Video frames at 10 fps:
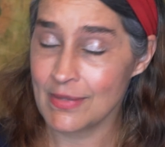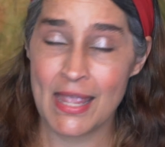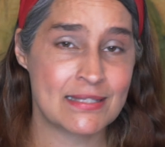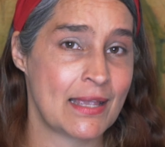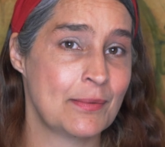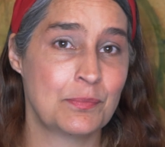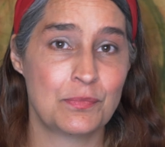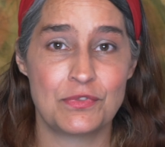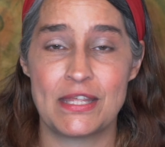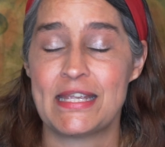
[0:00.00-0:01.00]
as I'm
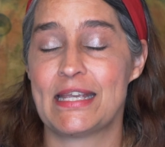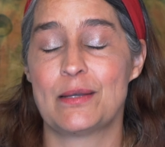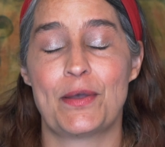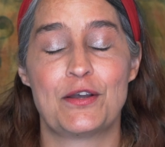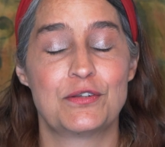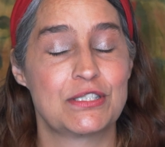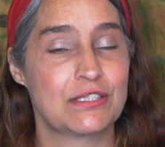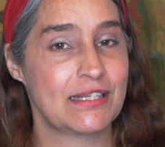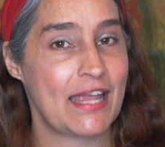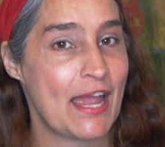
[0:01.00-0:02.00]
thinking about
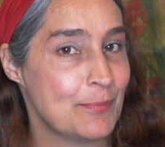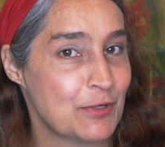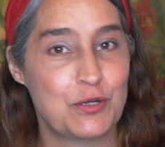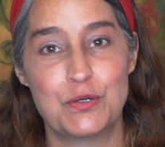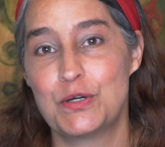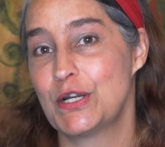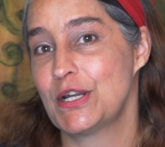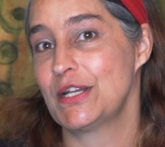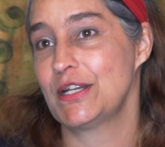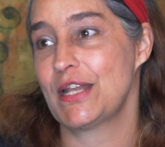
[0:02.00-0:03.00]

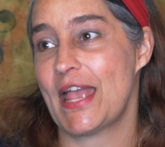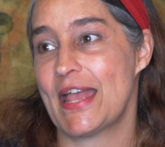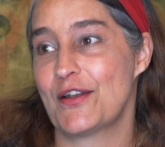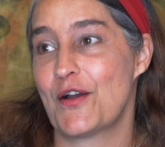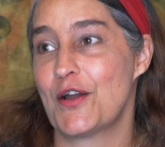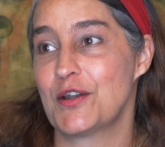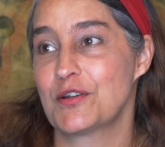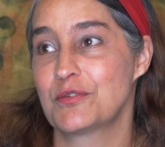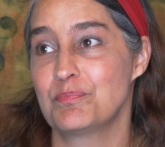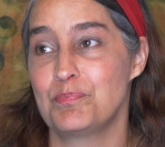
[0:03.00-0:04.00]
Capricorn and
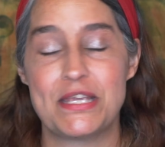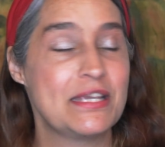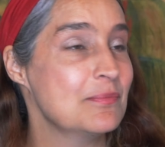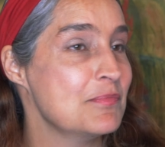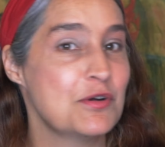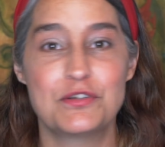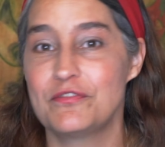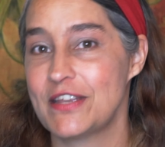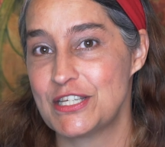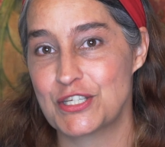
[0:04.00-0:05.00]
our big
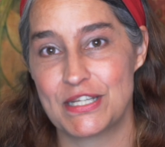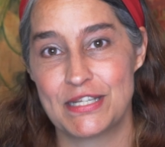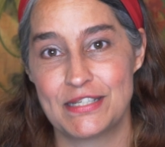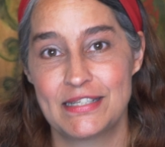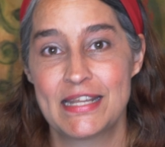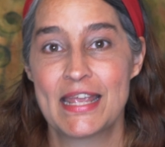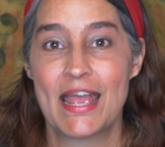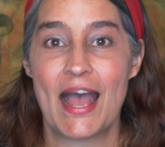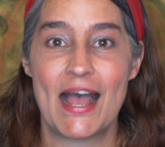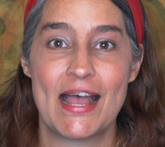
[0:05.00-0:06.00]
motivation,
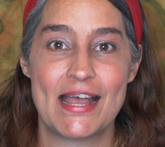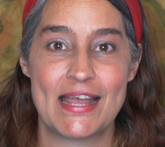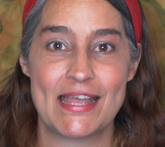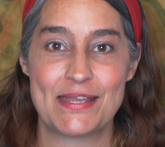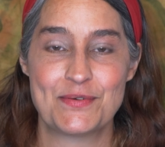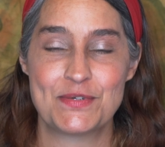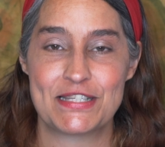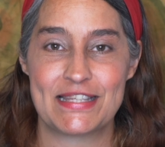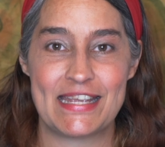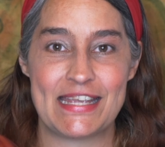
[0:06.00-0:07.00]
I
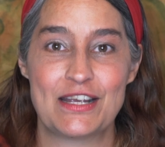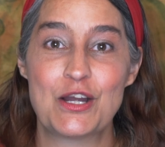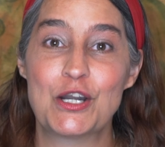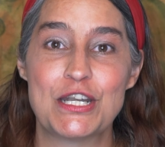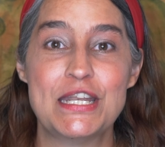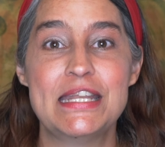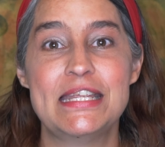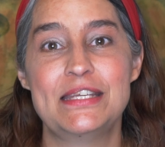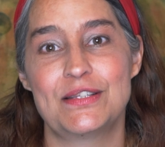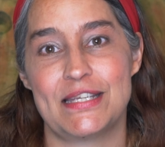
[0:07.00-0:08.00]
was thinking
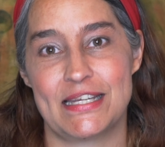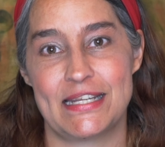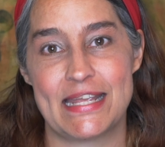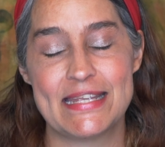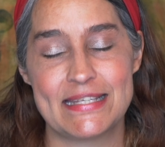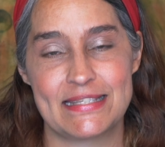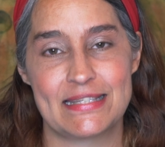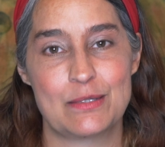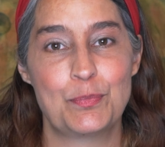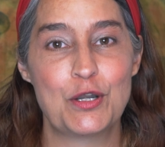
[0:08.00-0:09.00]
carnelian is
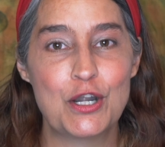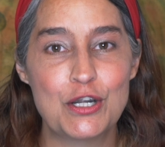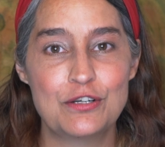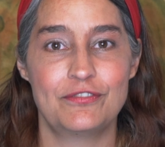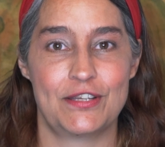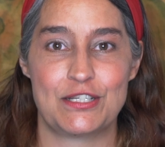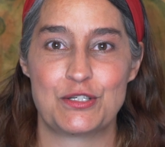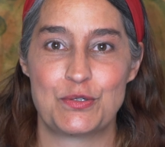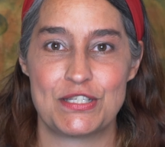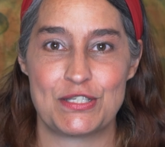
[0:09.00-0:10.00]
the
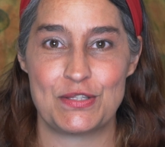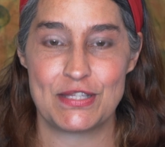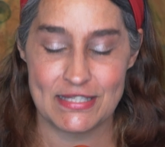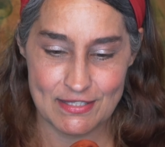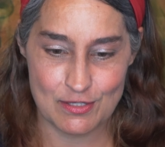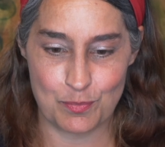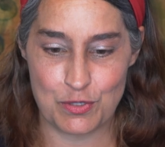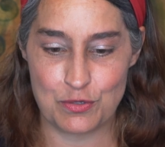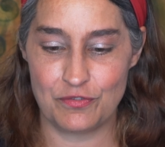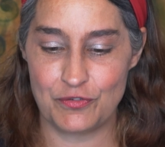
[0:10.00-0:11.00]
perfect crystal. This is a
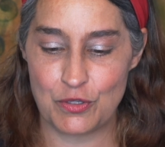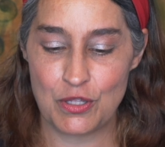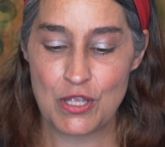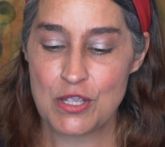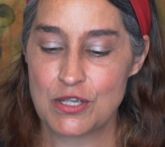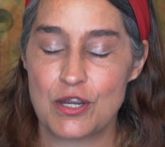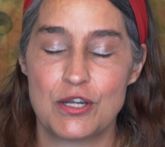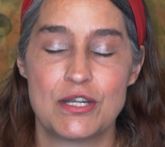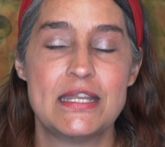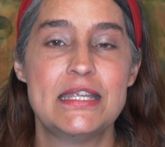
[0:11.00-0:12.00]
beautiful
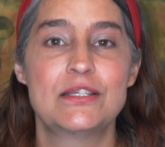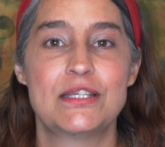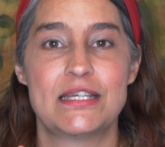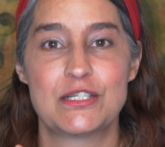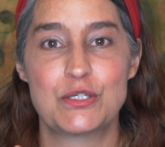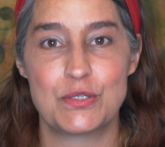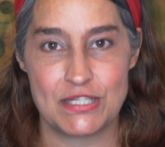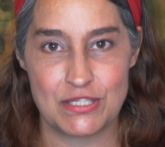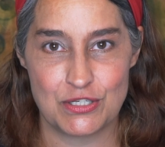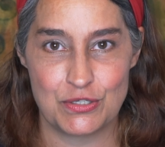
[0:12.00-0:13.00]
carnelian
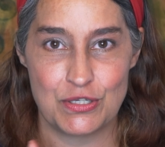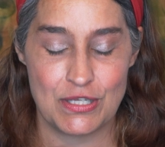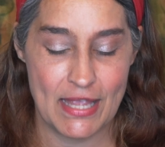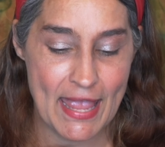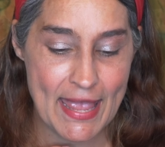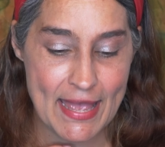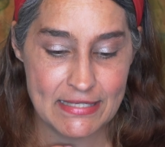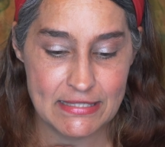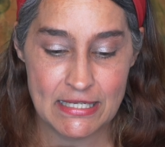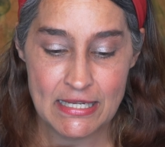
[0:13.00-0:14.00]
crystal
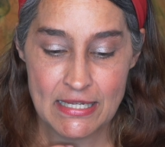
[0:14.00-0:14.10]
and